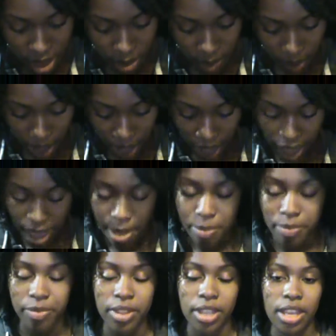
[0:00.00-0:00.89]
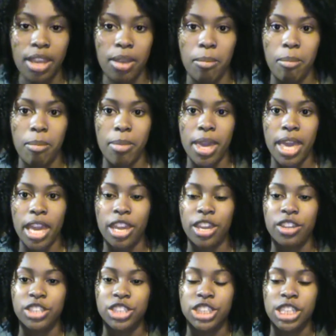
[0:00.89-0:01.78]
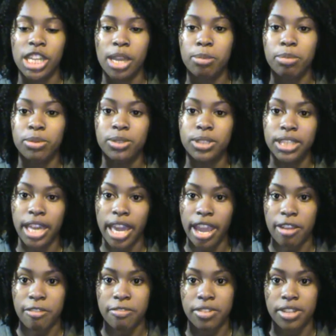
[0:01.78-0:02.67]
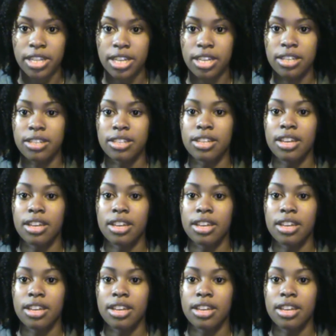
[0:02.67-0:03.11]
Okay, pick your shampoos carefully.